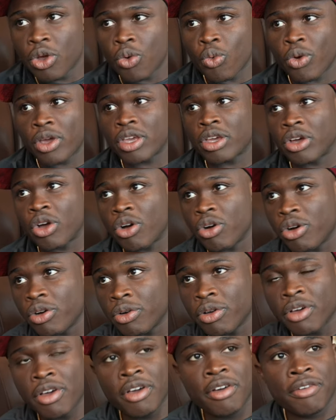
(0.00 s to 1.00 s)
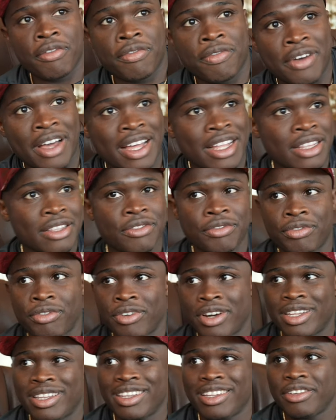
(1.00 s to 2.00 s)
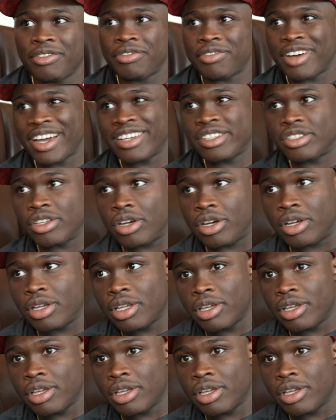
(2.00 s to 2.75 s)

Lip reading: what you call, fan-friendly fighter.